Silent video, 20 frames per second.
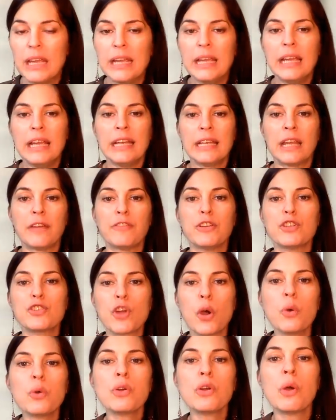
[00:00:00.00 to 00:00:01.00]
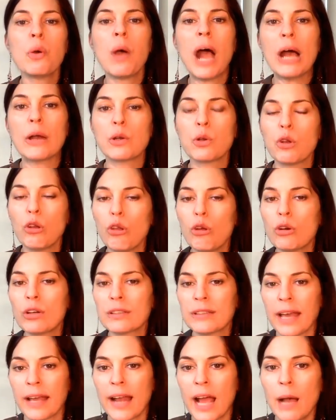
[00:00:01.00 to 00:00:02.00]
Now, if you don't know how to look
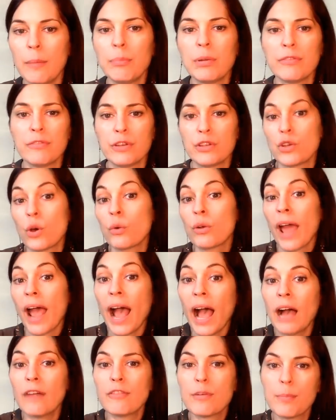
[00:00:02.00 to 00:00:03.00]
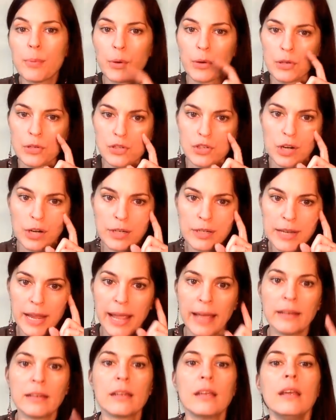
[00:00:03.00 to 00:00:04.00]
that up, if you don't have a birth chart
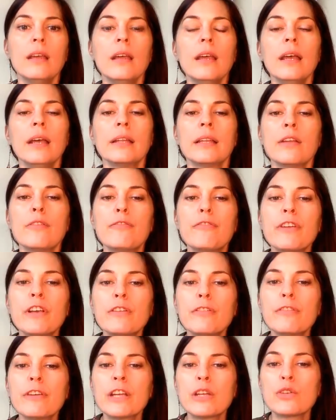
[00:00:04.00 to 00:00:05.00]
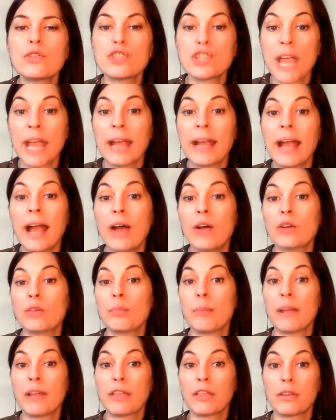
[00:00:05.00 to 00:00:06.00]
yet, then feel free to check out my
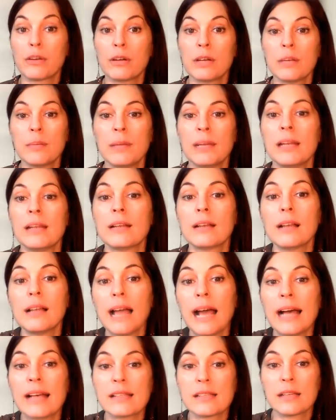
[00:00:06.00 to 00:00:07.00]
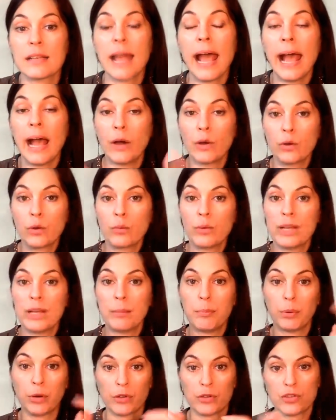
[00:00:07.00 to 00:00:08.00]
30-minute class on how to read a
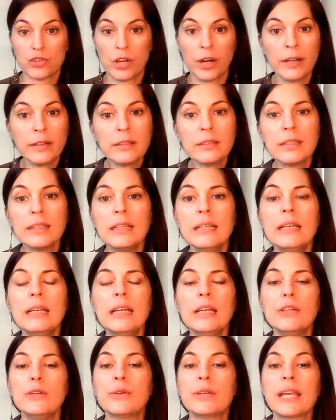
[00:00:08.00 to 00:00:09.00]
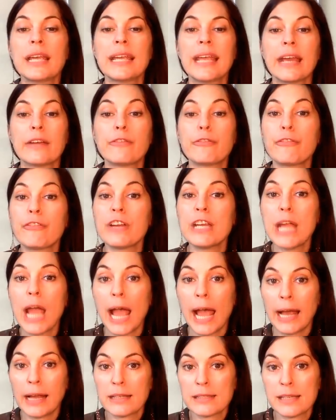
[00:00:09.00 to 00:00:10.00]
birth chart. You can get free
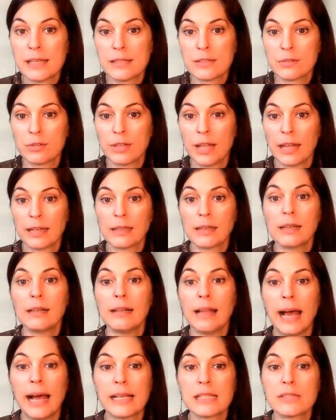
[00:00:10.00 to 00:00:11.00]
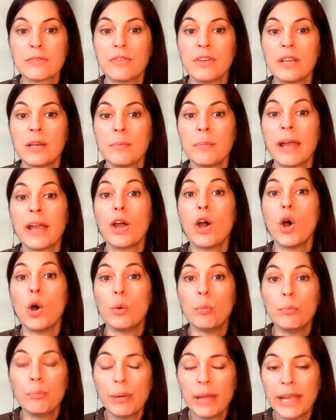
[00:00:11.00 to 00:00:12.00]
access to that class via my
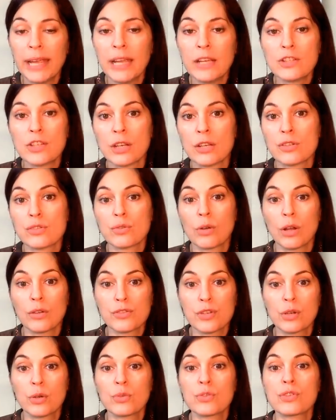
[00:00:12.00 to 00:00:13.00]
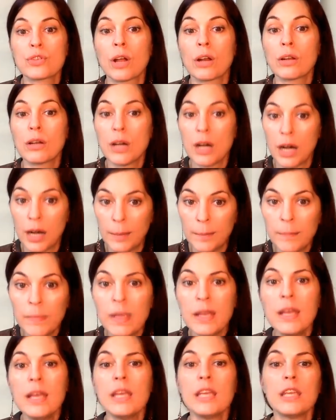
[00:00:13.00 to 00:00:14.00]
homepage at astrologercoach.com.
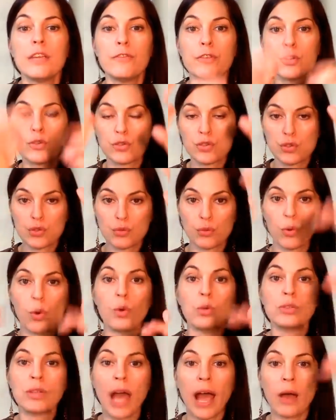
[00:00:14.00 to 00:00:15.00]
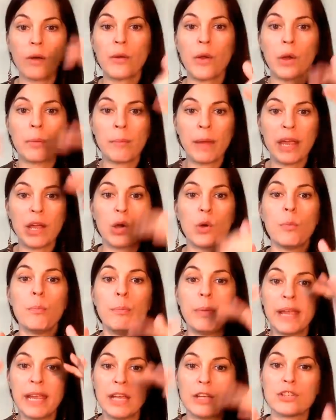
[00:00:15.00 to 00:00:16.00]
If you scroll down on my
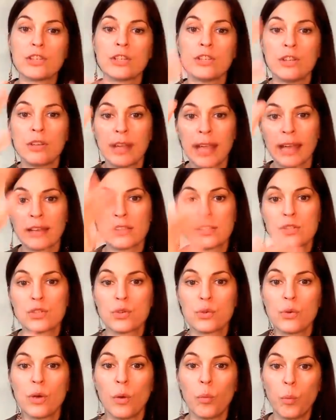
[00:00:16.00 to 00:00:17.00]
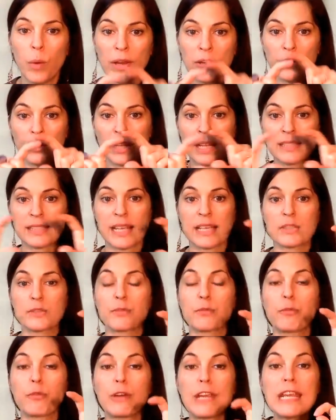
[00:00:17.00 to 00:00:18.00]
homepage and you get to a window that says
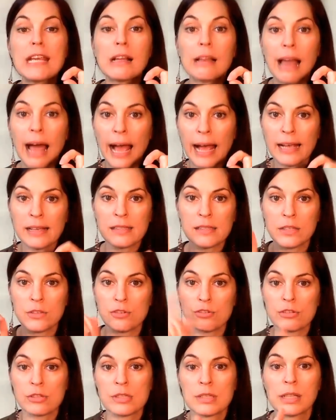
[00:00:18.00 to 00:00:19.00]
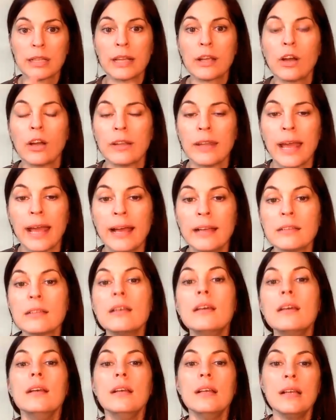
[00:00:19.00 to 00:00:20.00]
free class, and you just click on that,
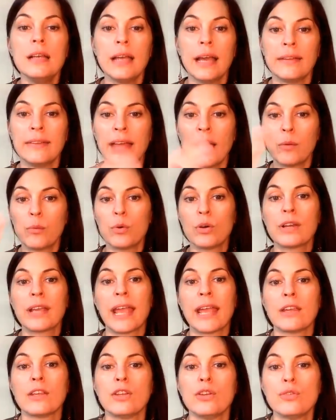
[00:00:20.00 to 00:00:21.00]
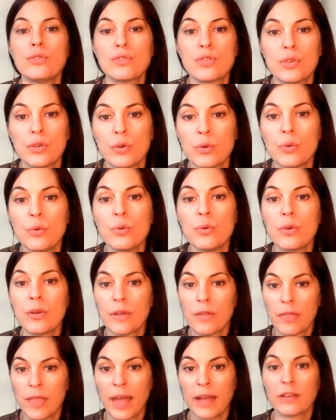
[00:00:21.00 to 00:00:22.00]
and that will get you to
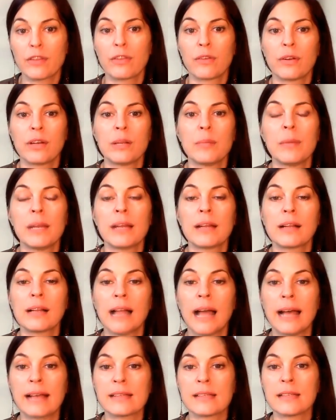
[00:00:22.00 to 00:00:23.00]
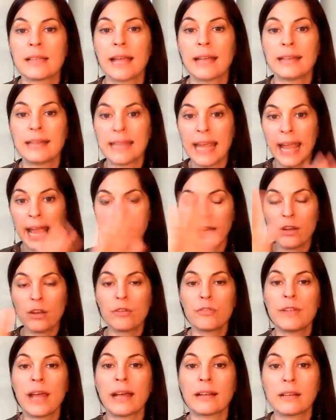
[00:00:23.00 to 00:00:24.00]
that 30-minute class. And at the end of
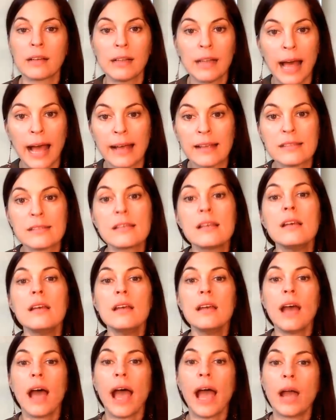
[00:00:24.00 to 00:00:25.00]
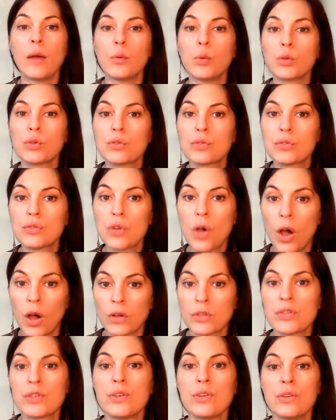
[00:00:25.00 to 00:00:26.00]
that class, I will talk
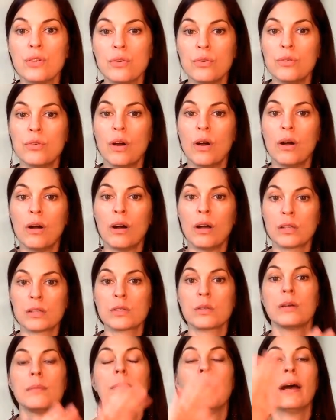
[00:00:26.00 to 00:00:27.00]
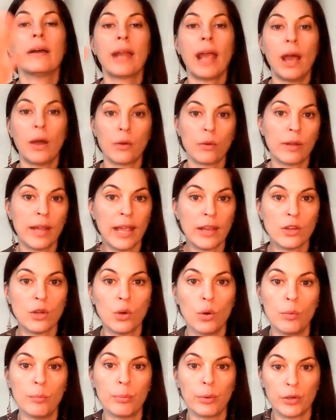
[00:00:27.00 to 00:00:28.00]
to you also about how to get your
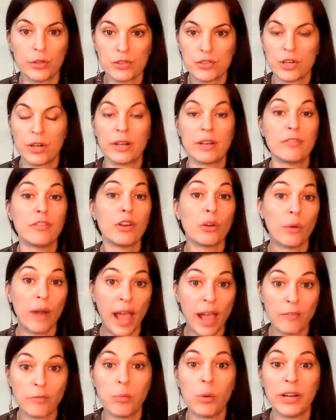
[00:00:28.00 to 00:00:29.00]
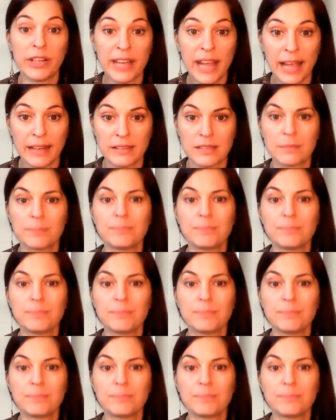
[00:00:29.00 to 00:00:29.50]
own birth chart if you don't have one yet.